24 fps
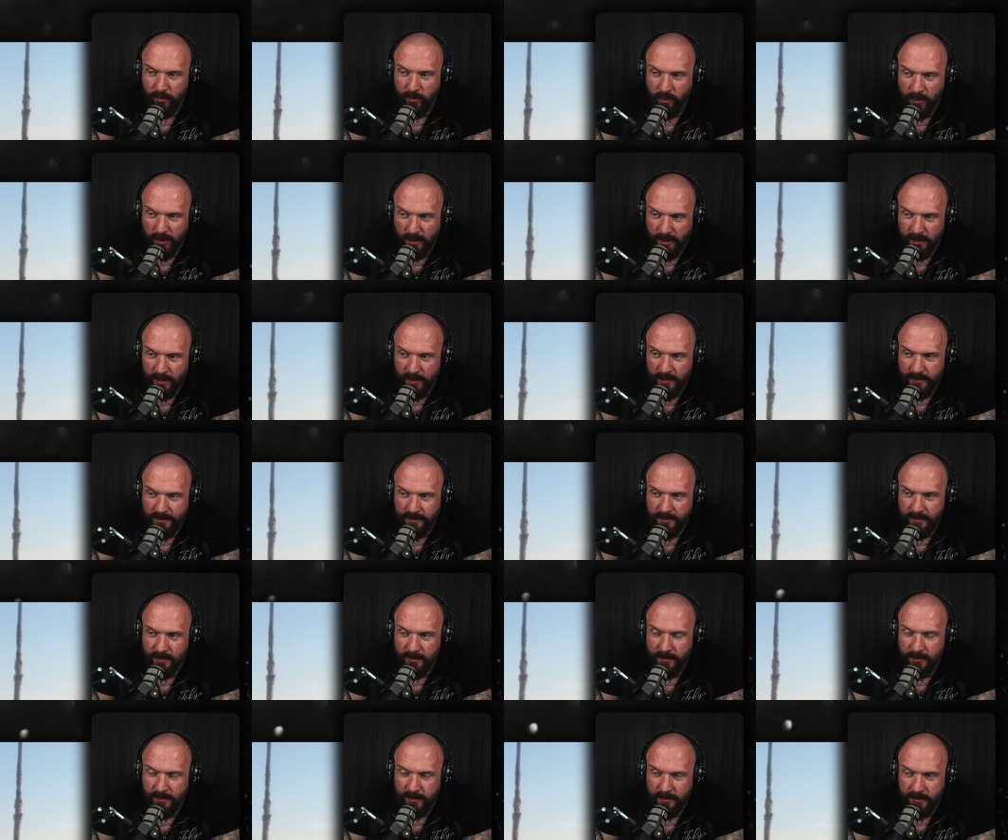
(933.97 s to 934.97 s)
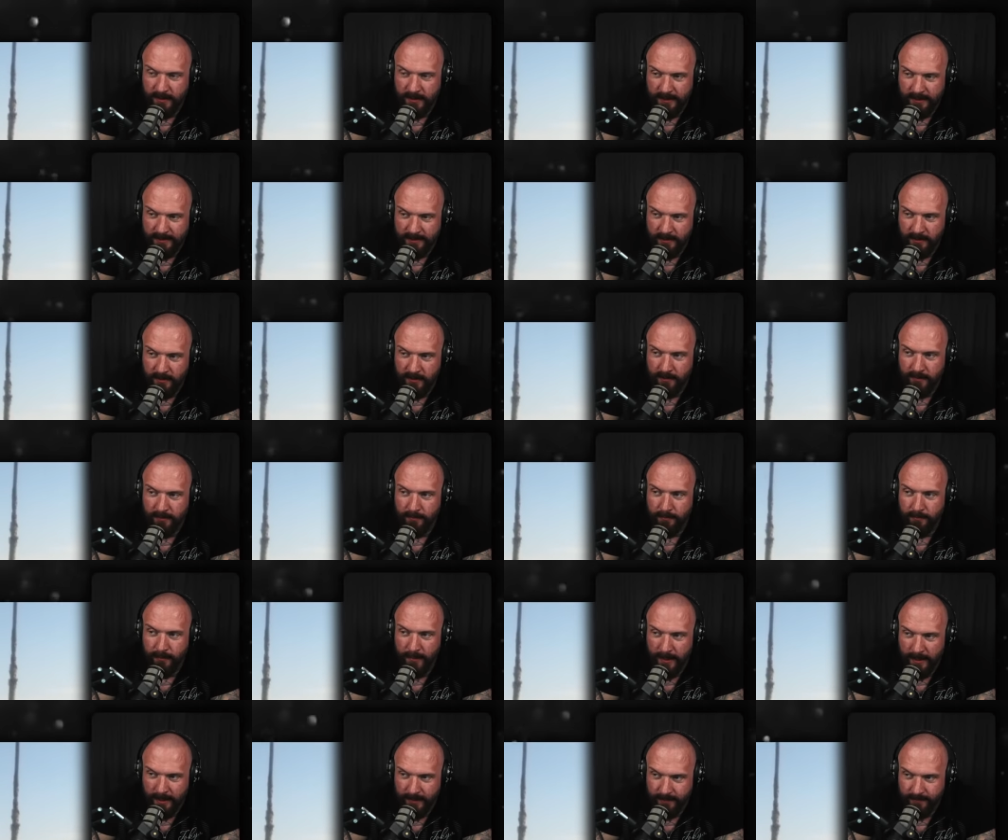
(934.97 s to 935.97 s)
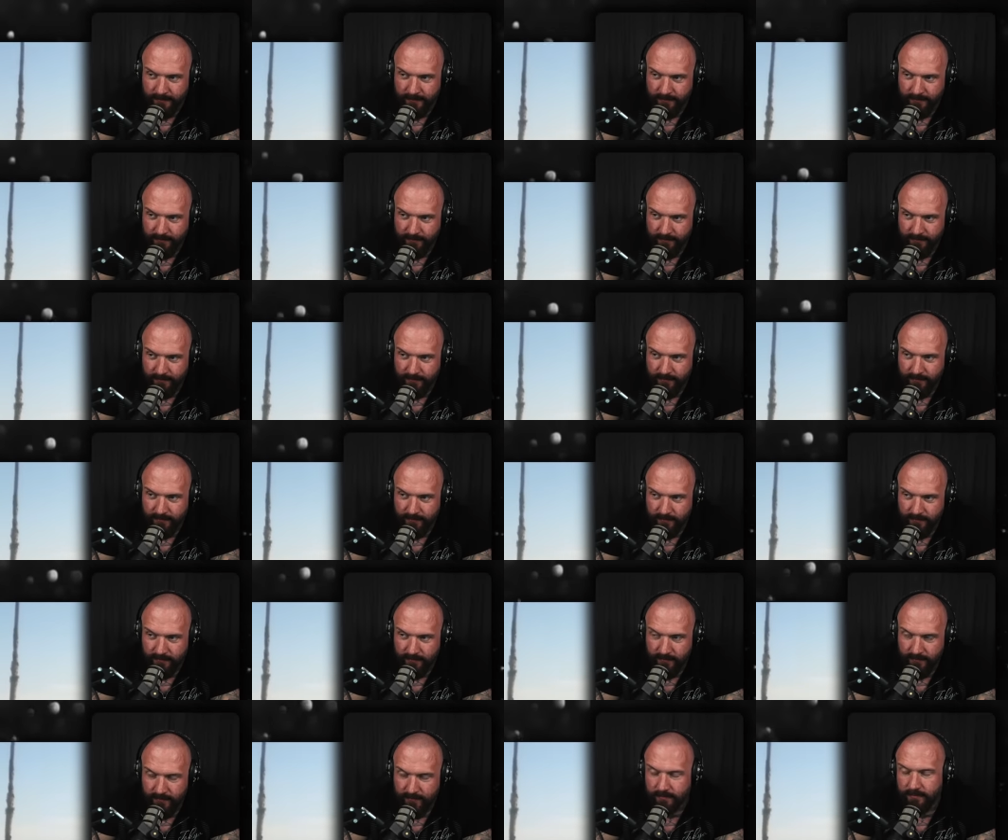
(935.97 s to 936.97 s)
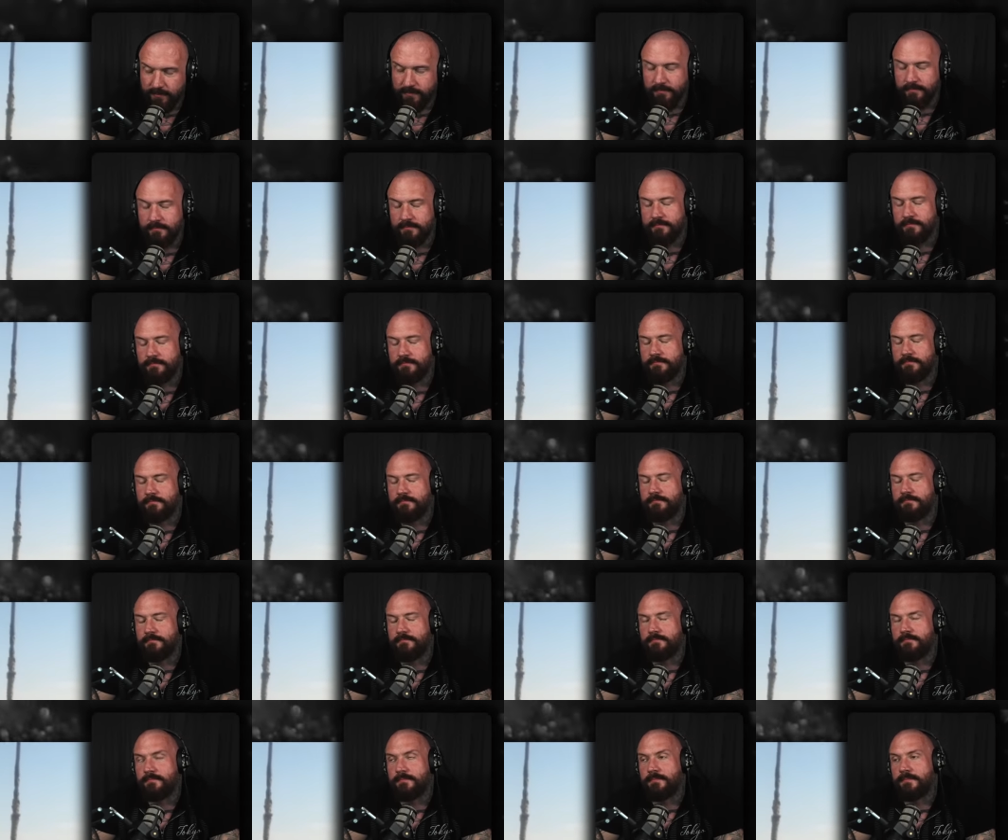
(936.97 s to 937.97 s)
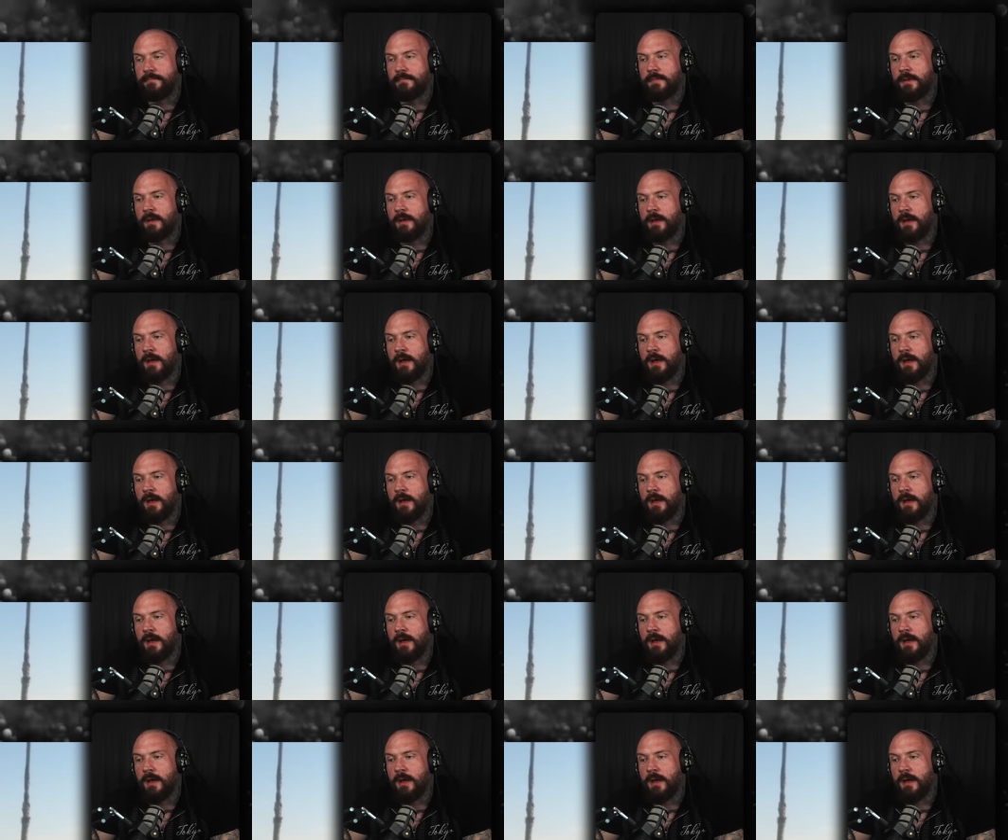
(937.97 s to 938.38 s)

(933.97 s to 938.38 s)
can't I experience something like that right there?